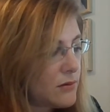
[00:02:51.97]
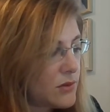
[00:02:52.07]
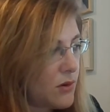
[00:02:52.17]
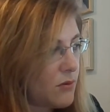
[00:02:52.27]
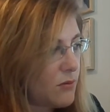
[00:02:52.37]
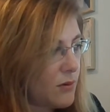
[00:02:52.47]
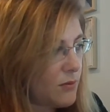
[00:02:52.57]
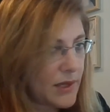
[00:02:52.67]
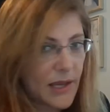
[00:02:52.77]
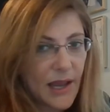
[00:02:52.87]
So what
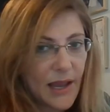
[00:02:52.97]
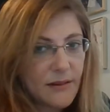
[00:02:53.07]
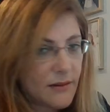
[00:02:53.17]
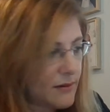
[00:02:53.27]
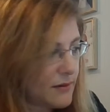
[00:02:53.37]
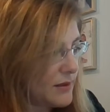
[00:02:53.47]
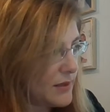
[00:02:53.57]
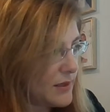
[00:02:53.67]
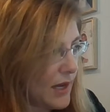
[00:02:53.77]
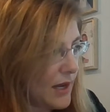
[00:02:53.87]
we get
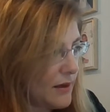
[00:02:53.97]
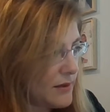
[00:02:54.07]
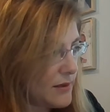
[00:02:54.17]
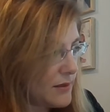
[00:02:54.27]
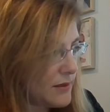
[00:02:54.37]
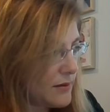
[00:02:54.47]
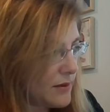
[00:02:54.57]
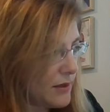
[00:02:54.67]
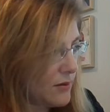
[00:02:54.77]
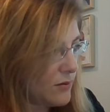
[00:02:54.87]
is x
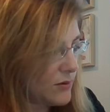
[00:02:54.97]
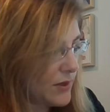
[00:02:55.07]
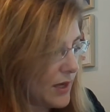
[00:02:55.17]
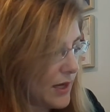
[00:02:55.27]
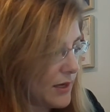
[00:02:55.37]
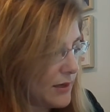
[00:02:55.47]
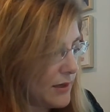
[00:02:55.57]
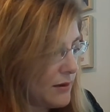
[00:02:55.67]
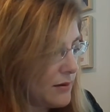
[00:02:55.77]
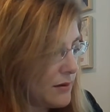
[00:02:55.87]
equals
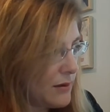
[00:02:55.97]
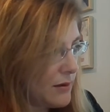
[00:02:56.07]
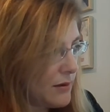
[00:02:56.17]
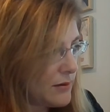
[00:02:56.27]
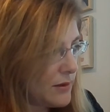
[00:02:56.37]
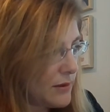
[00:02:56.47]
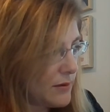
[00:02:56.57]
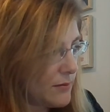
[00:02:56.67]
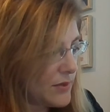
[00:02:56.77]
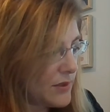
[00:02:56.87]
80
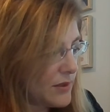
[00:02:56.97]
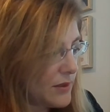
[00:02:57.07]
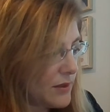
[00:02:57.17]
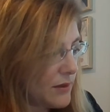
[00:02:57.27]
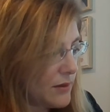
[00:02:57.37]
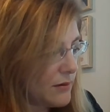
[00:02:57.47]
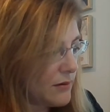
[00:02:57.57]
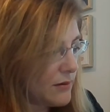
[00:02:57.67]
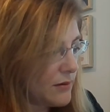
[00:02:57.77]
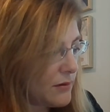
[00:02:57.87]
times sine
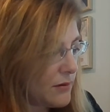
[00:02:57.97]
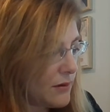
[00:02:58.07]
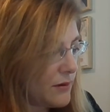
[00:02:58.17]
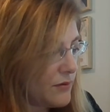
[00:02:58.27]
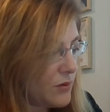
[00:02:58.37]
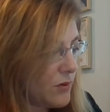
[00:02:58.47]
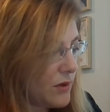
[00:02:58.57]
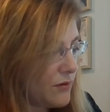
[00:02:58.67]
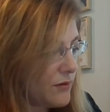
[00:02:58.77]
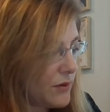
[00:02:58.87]
of
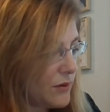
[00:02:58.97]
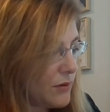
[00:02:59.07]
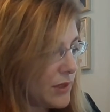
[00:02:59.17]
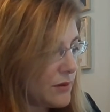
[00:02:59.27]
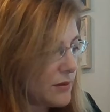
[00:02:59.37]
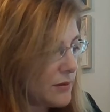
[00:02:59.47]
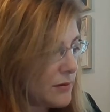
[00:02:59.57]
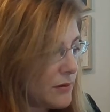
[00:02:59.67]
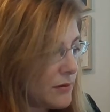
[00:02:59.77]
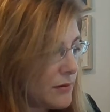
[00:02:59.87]
12 degrees.
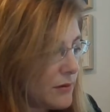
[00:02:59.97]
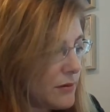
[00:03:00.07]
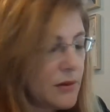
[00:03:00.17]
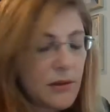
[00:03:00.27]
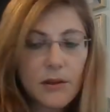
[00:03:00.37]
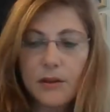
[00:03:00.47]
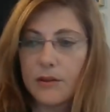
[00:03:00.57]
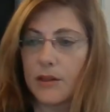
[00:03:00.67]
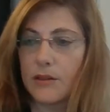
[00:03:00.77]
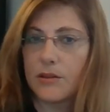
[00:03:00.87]

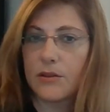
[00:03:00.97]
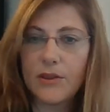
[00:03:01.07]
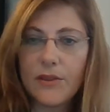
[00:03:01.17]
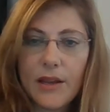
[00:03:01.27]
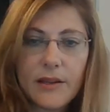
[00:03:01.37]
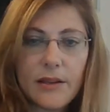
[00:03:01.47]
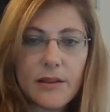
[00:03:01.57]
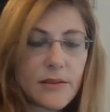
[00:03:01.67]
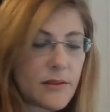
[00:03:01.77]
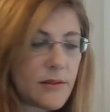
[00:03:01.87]
Let's see what that
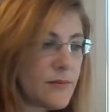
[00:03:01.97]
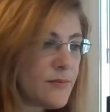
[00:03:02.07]
is.